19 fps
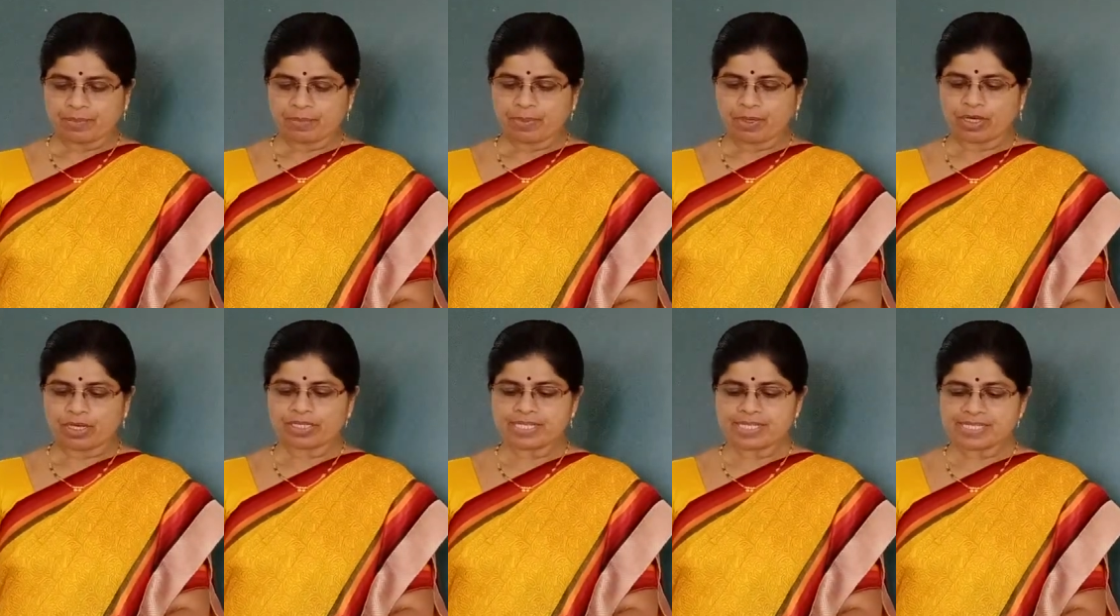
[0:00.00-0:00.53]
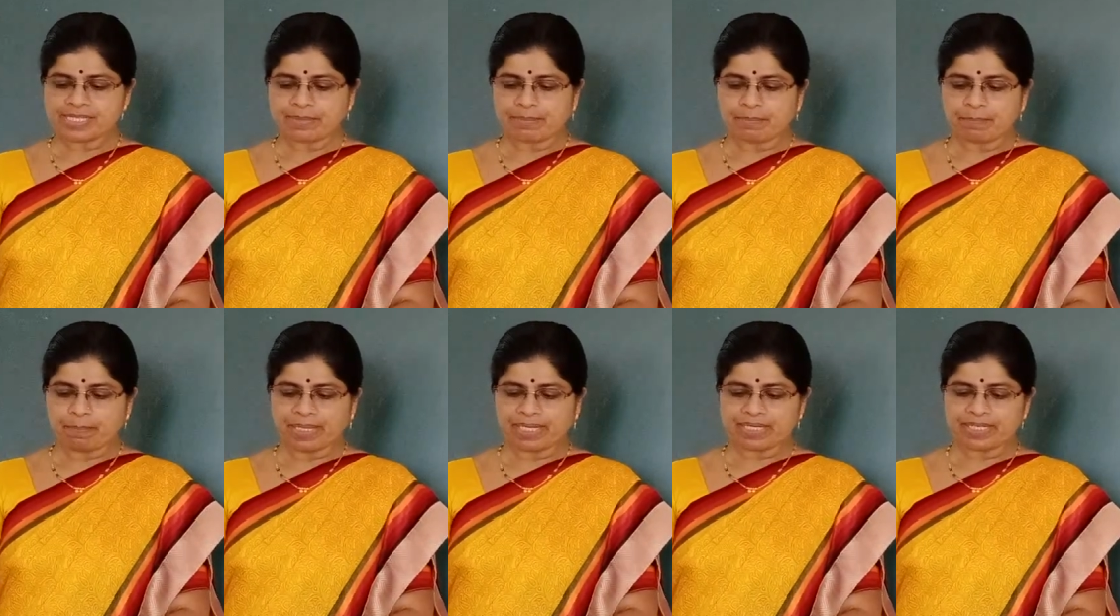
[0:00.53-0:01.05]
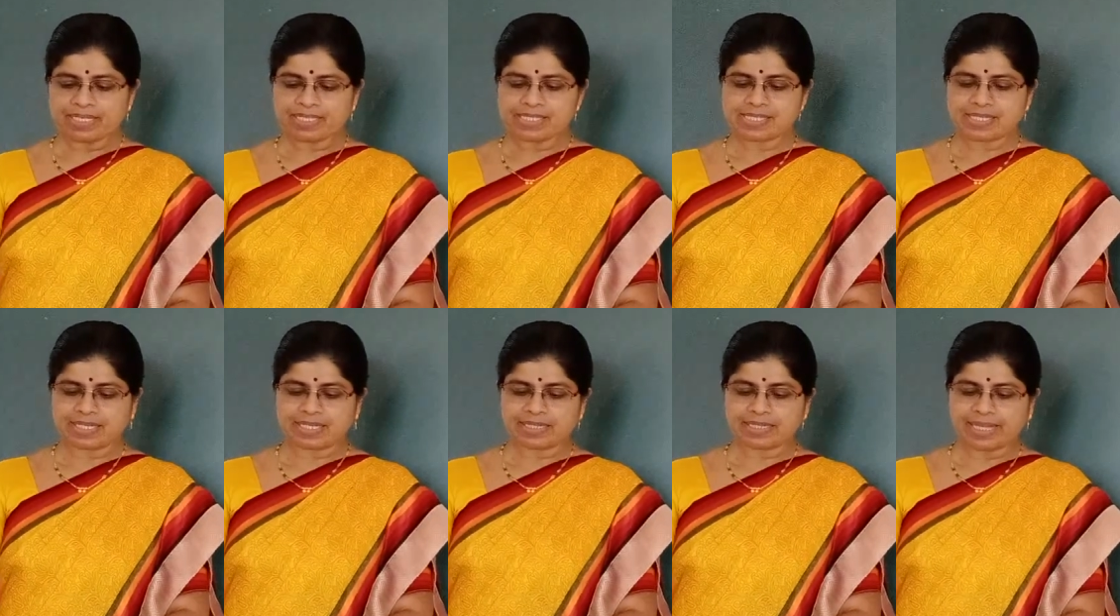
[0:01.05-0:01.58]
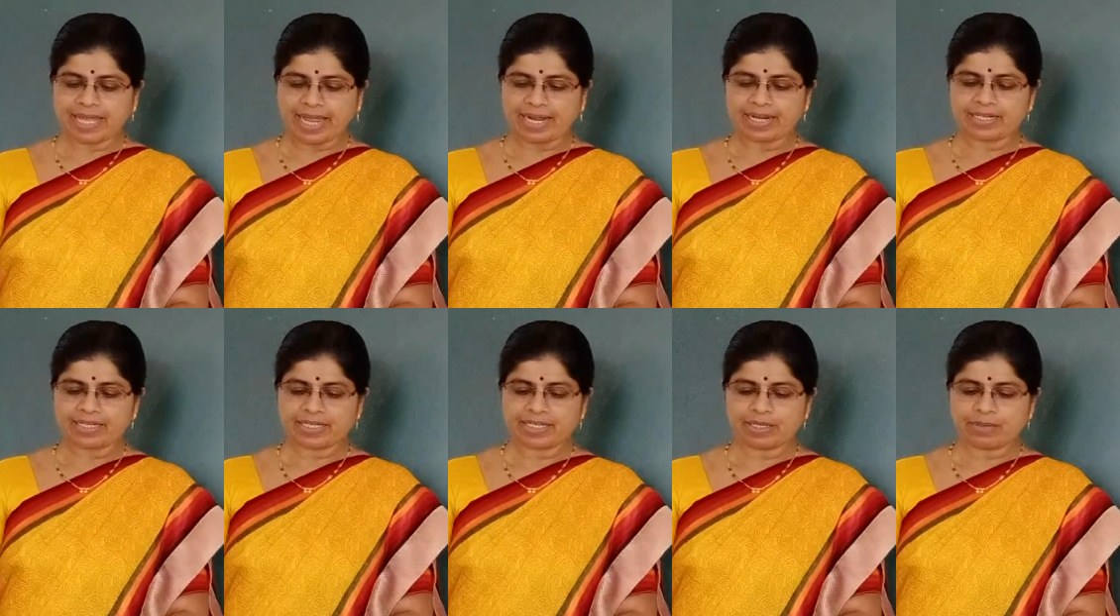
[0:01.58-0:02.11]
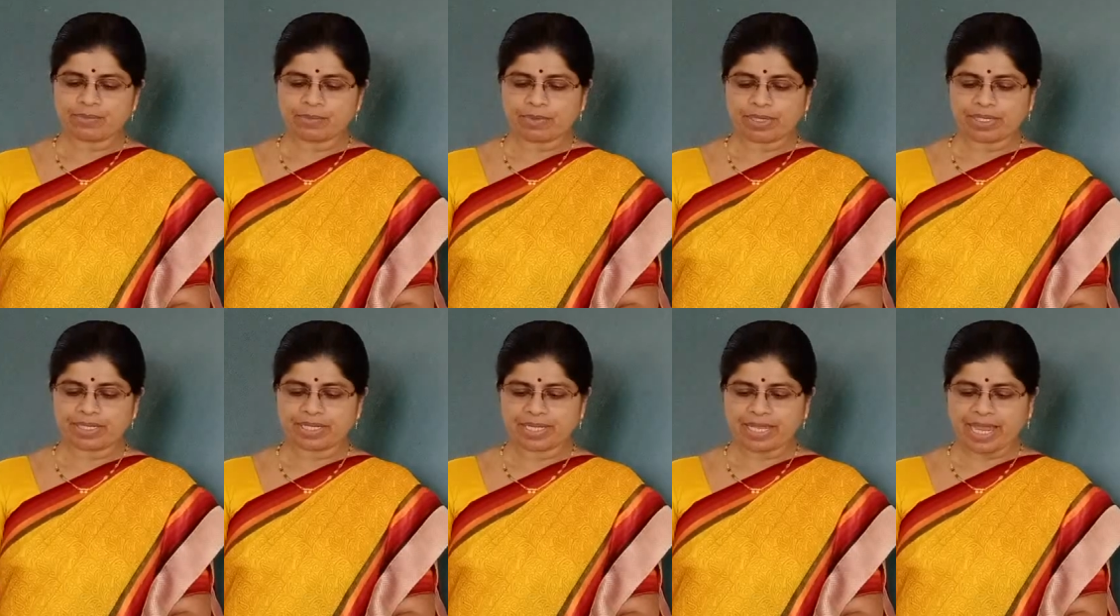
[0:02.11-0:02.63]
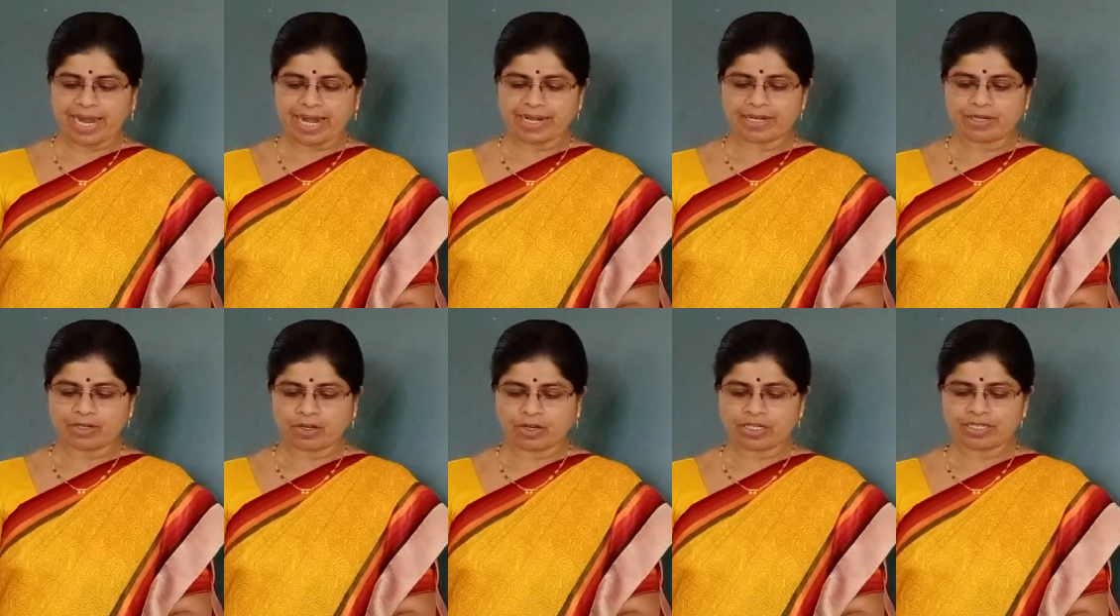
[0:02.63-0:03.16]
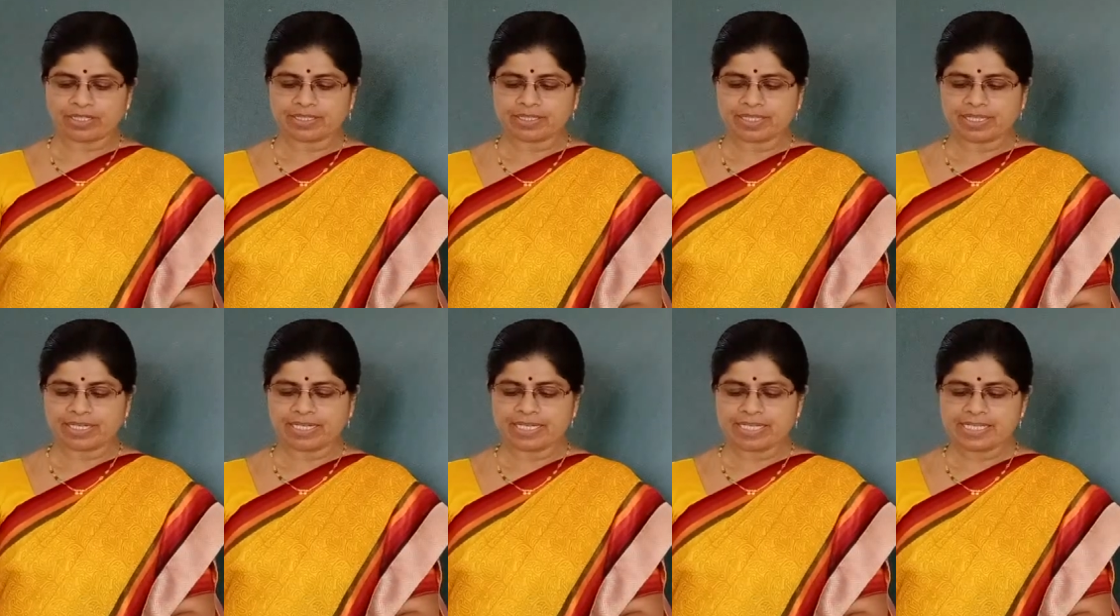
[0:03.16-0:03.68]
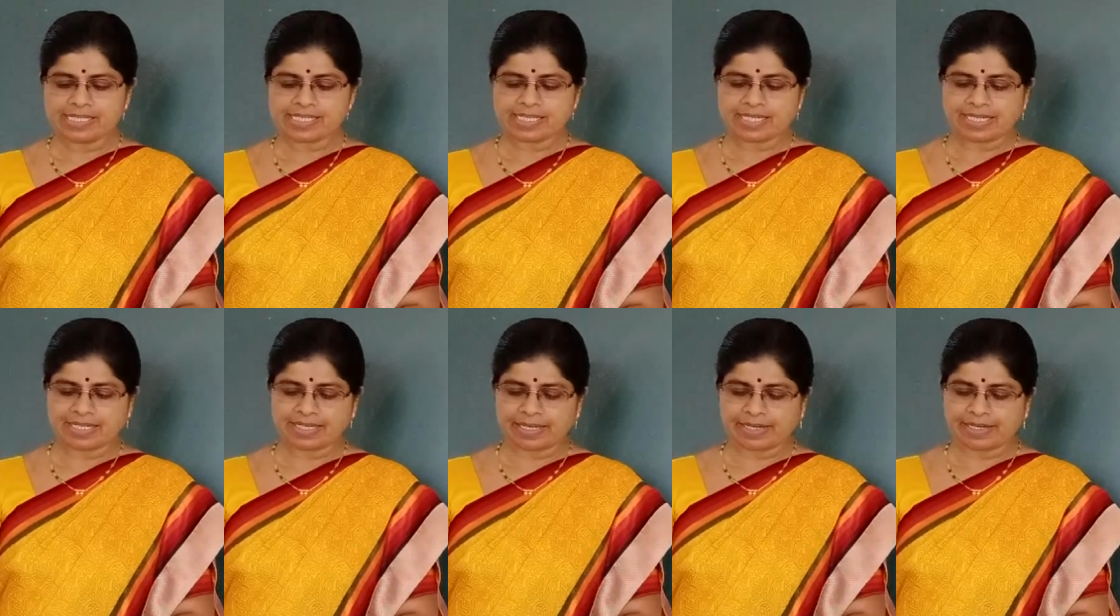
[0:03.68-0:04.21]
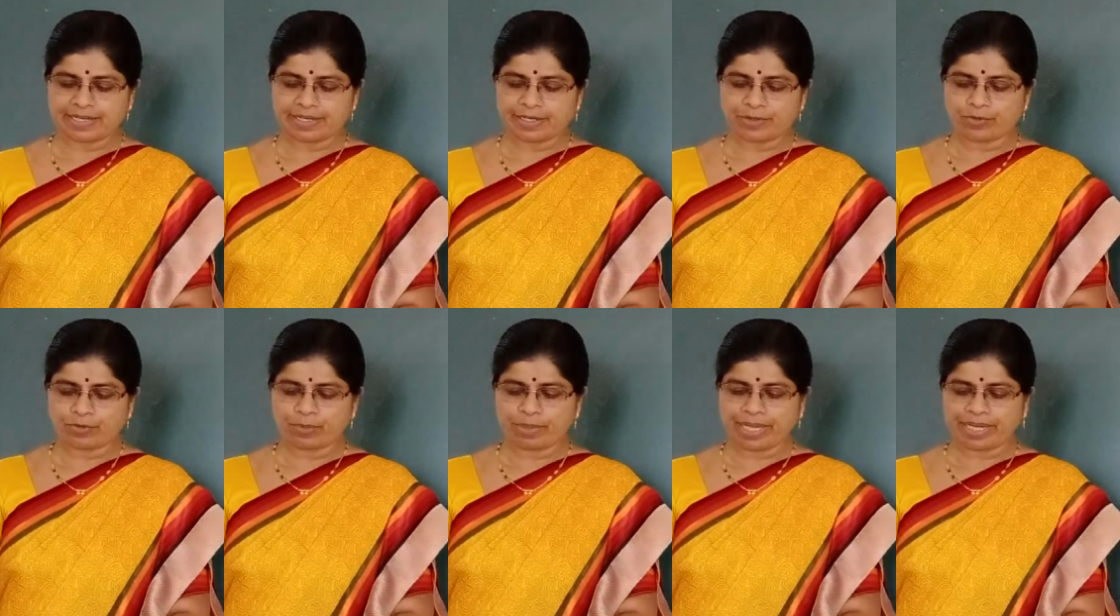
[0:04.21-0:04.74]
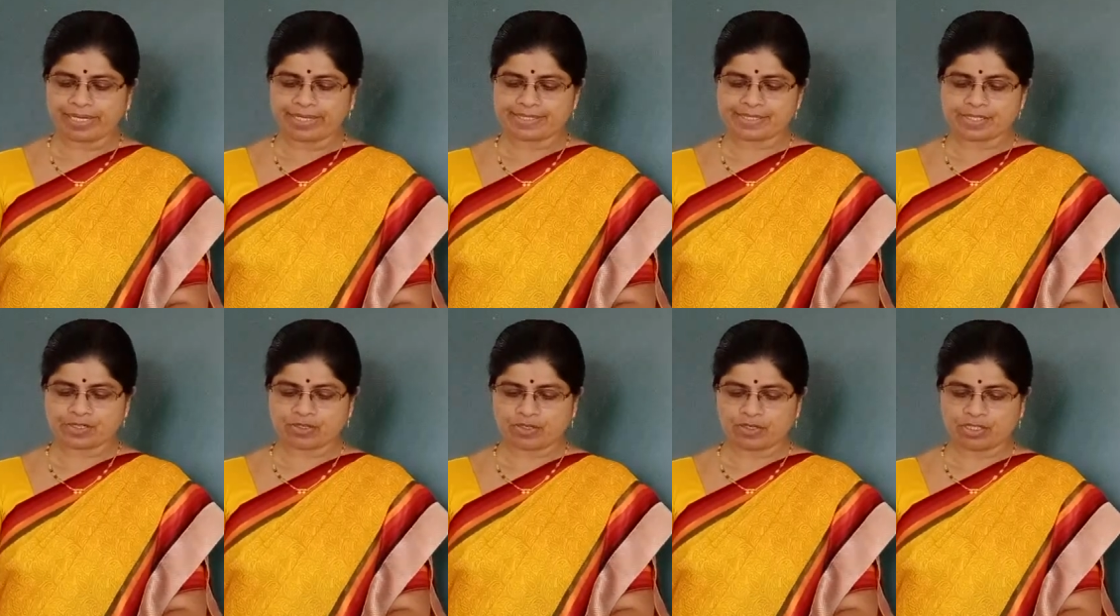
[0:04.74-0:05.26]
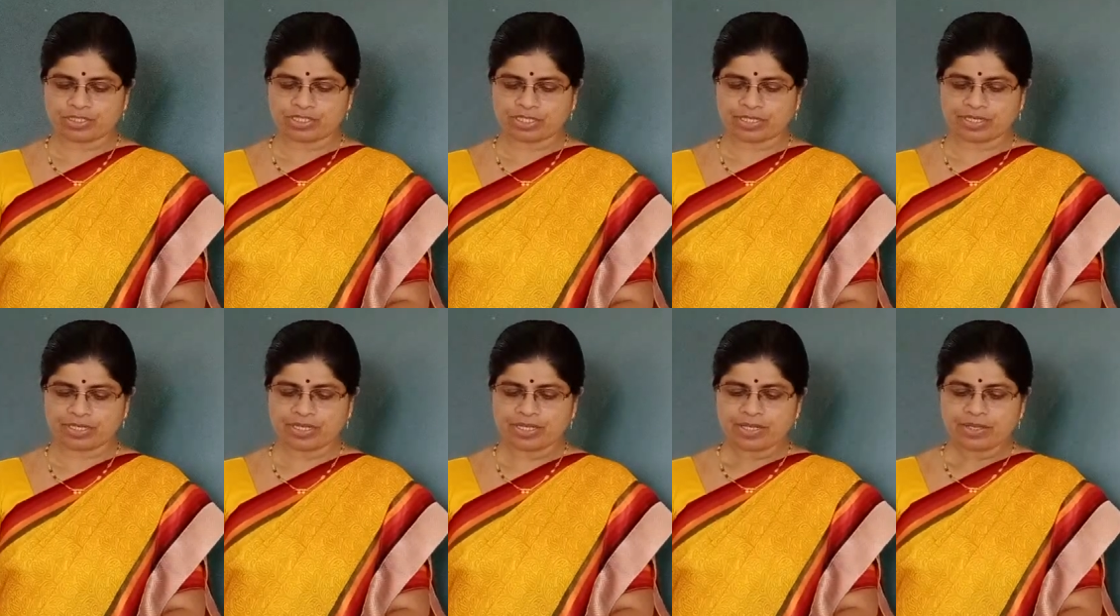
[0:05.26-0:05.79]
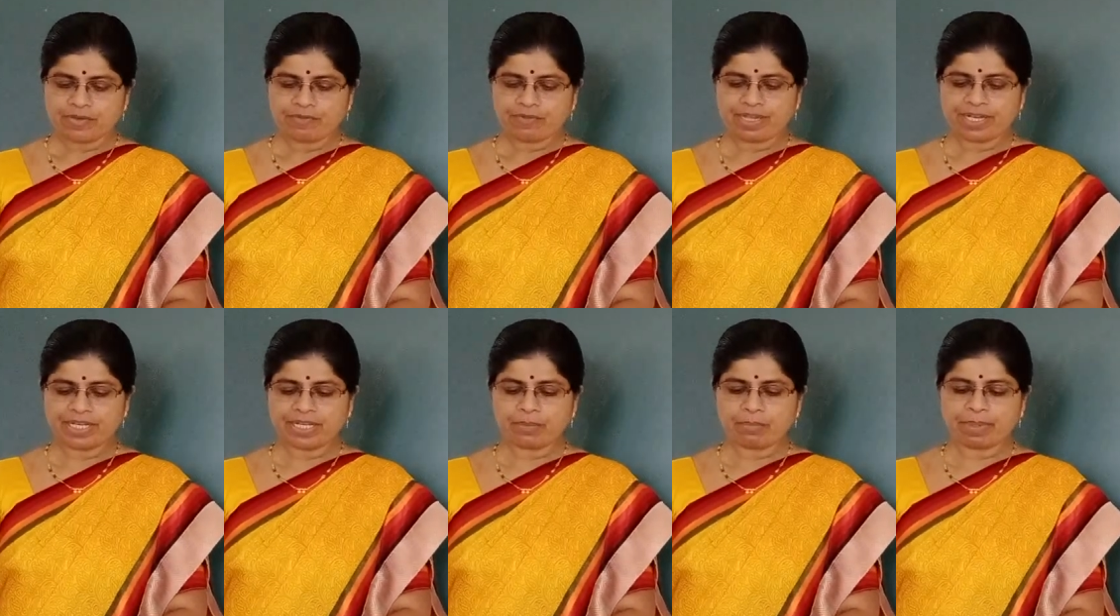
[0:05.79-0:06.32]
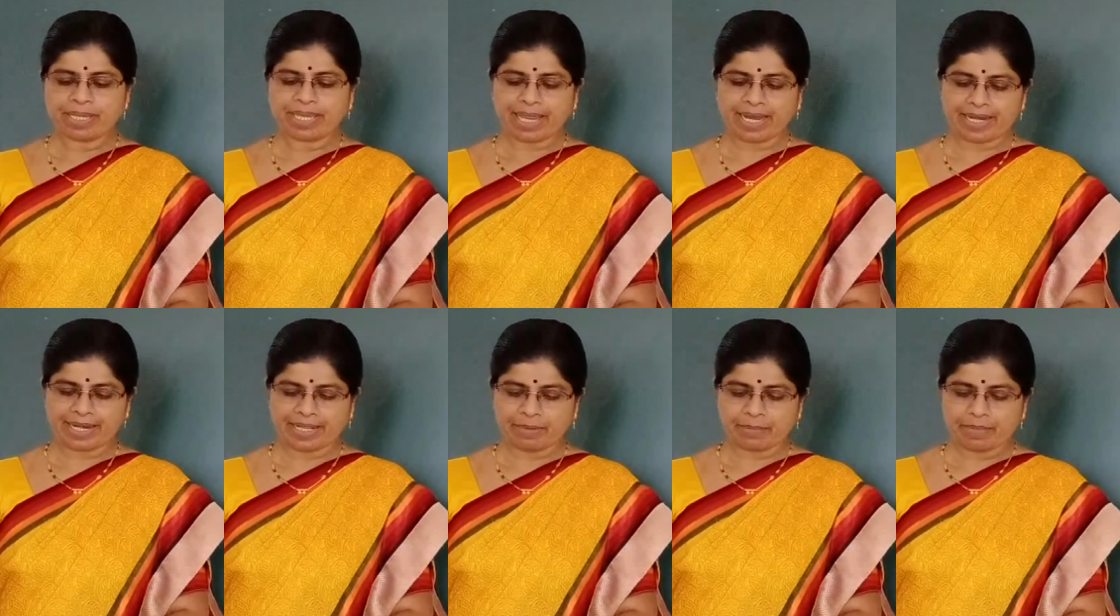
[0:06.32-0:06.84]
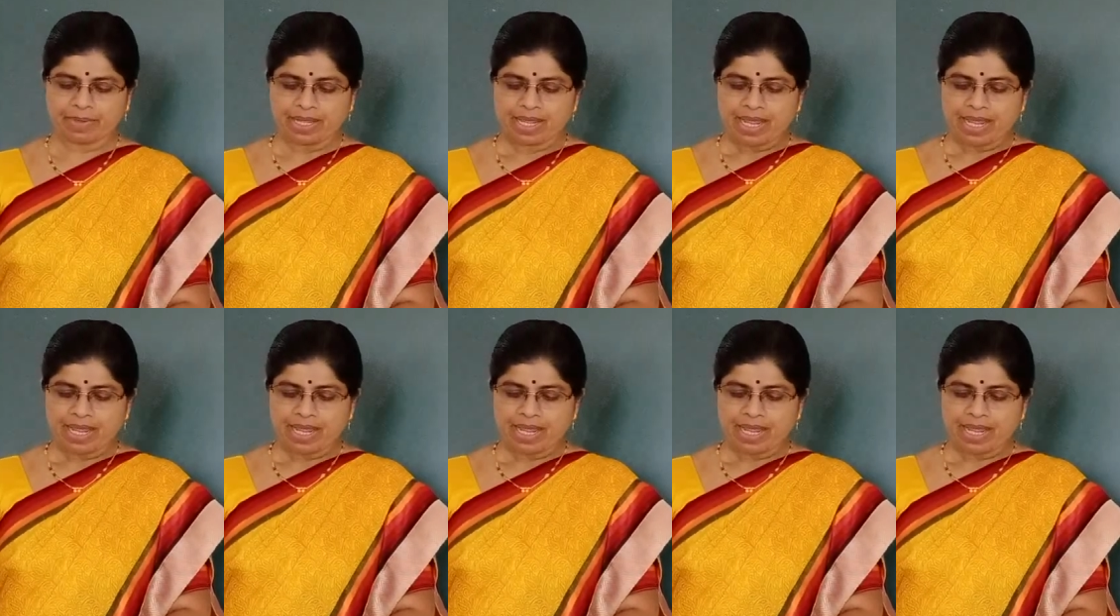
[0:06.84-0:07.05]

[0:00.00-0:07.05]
for the simple reason that he had not in the least intended to be an astrologer when he began life.